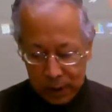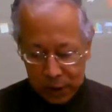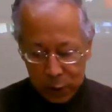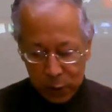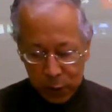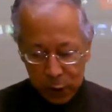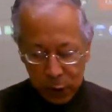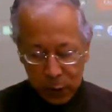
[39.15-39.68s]
So
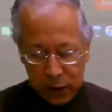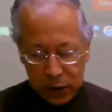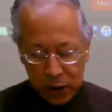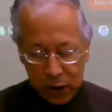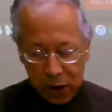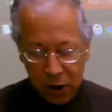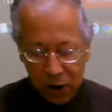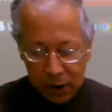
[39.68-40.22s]
we're going to
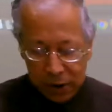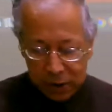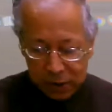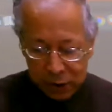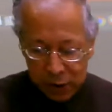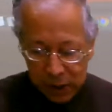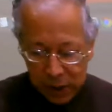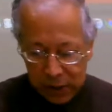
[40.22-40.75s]
God
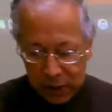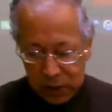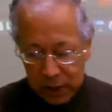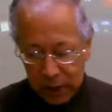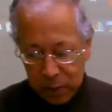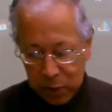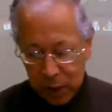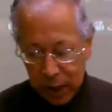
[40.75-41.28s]
to ask
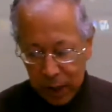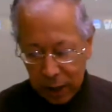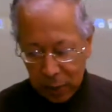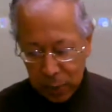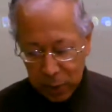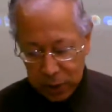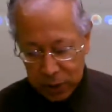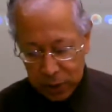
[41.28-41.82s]
Him to
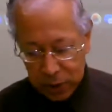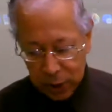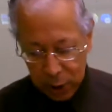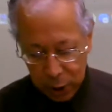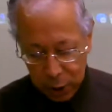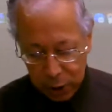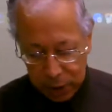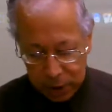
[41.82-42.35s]
help us to learn.